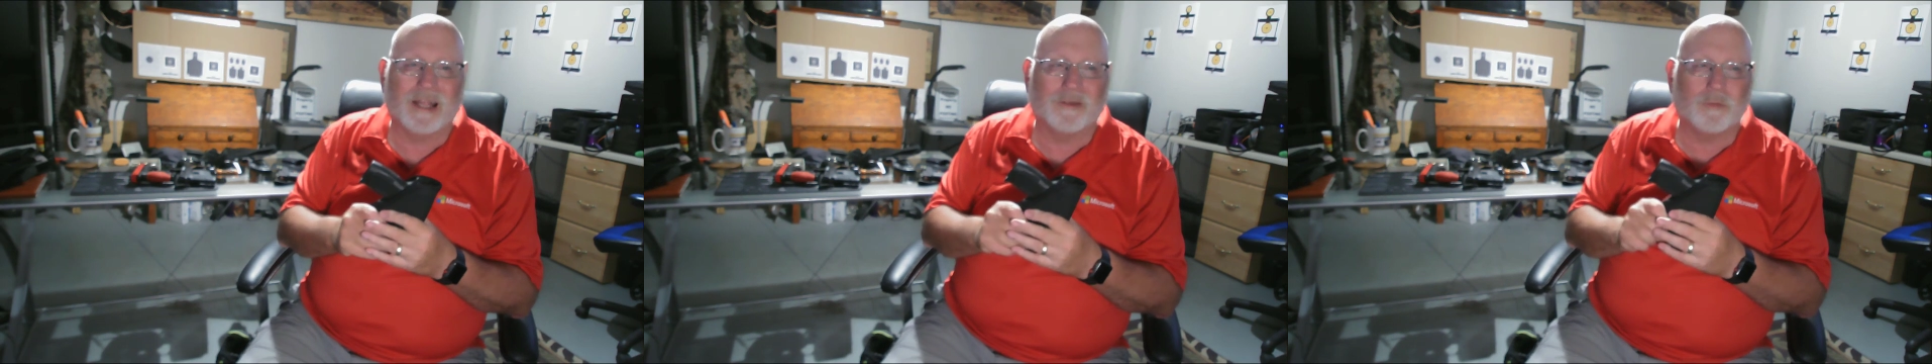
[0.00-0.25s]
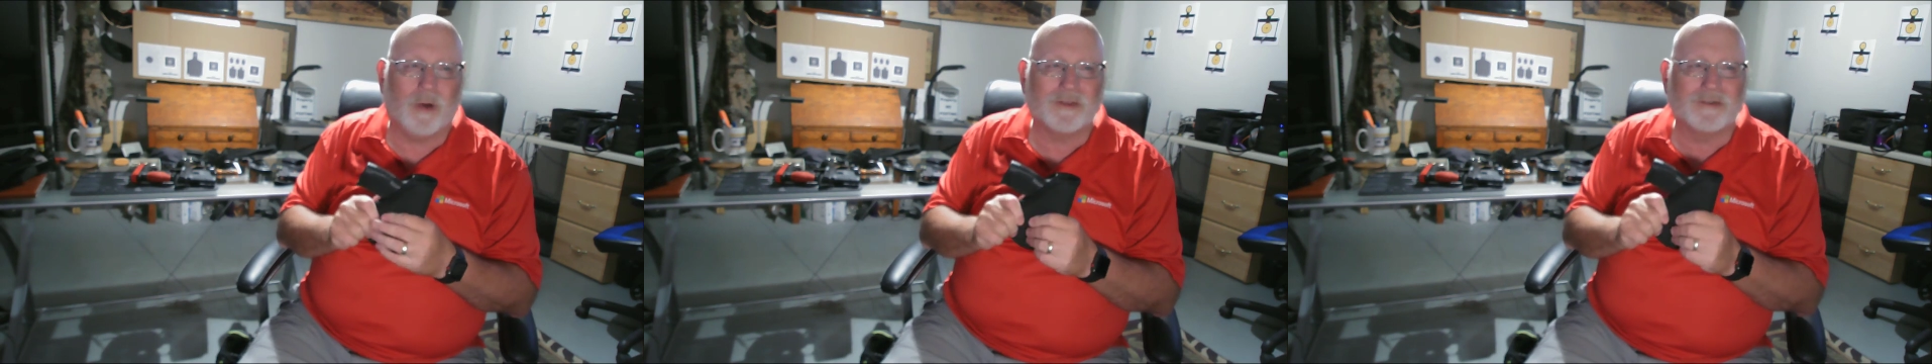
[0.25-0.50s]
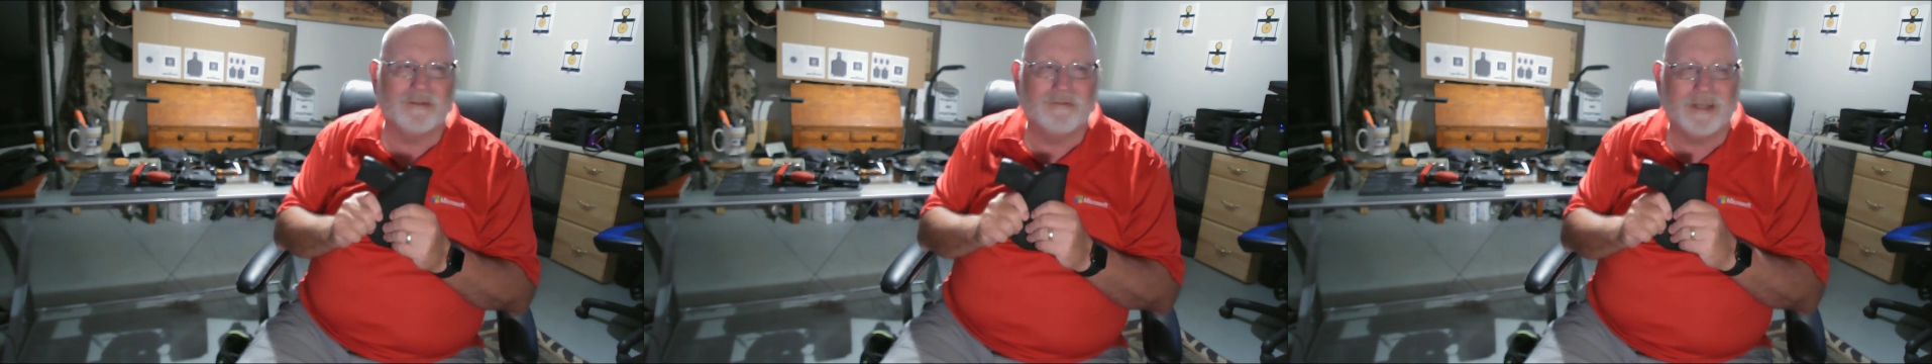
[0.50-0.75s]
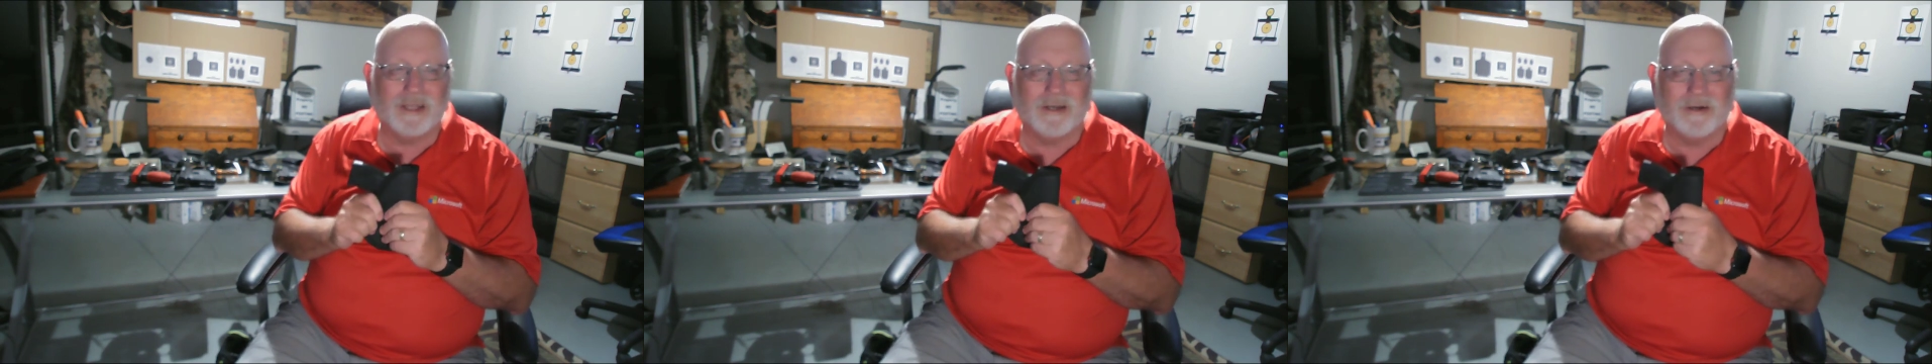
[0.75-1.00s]
I was watching a
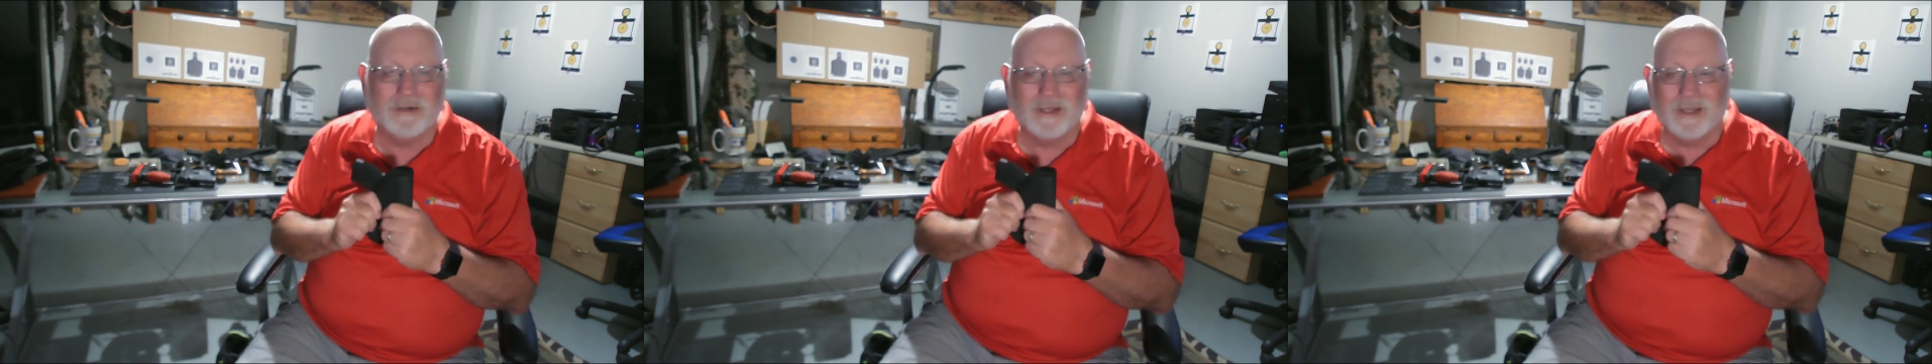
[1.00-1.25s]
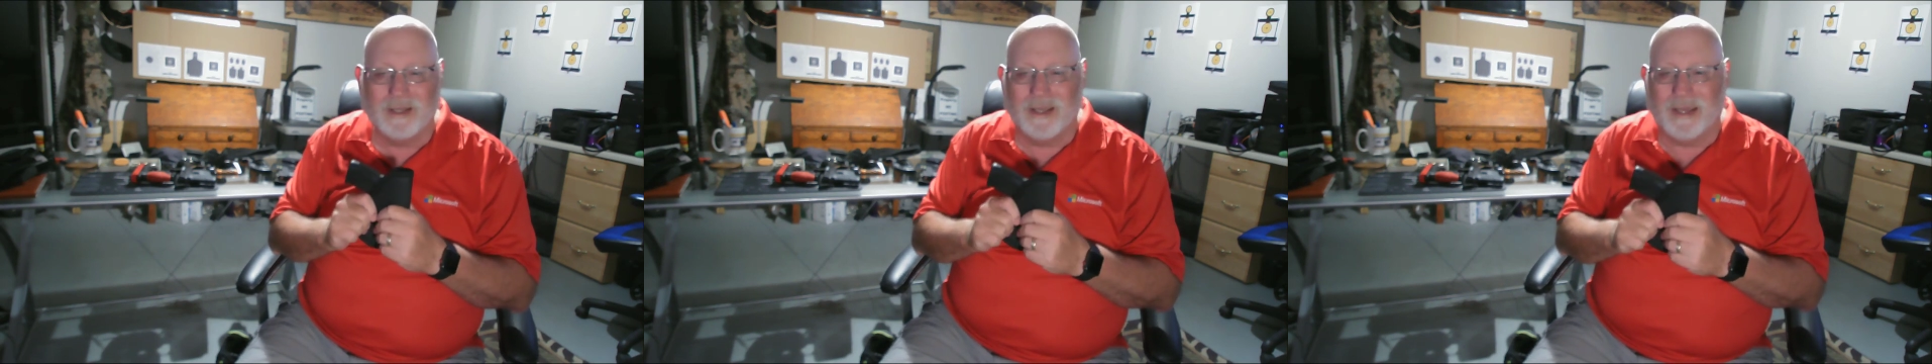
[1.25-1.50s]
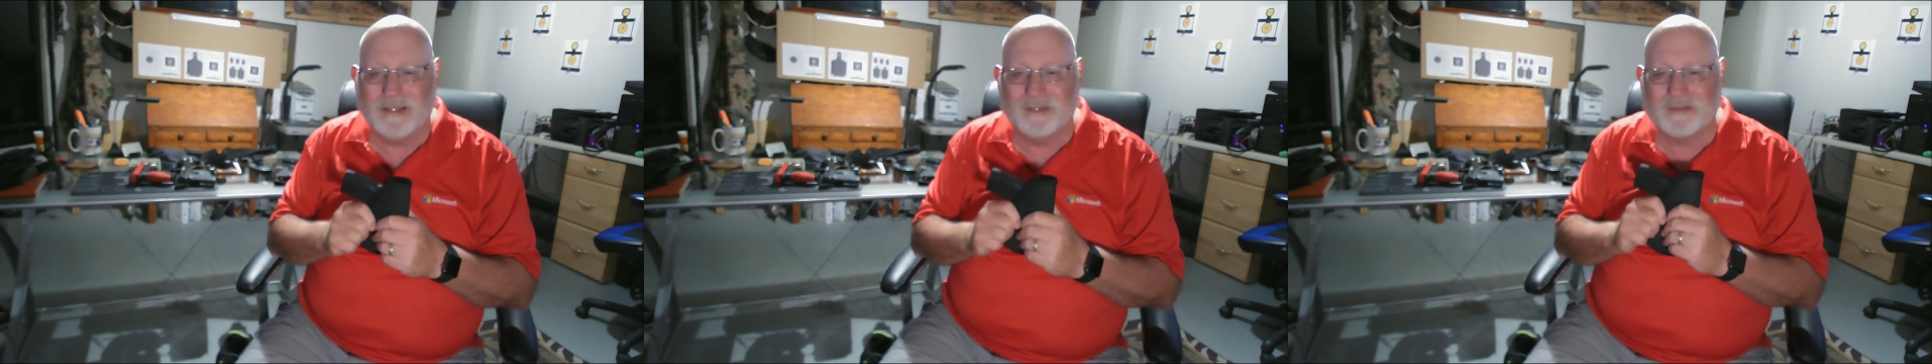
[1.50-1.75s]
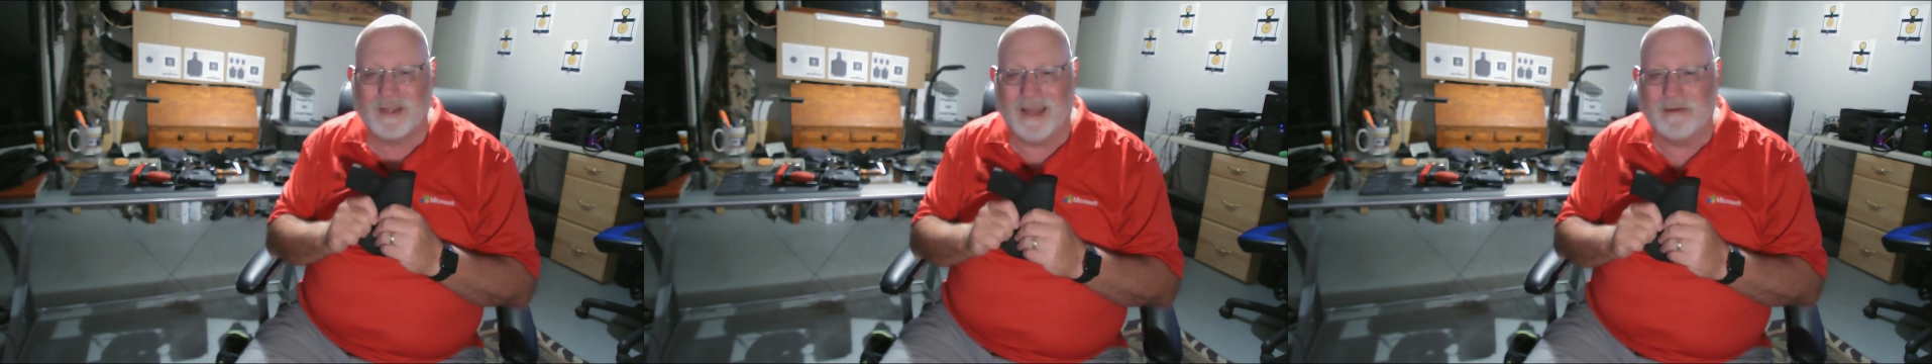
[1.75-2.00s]
video, and this guy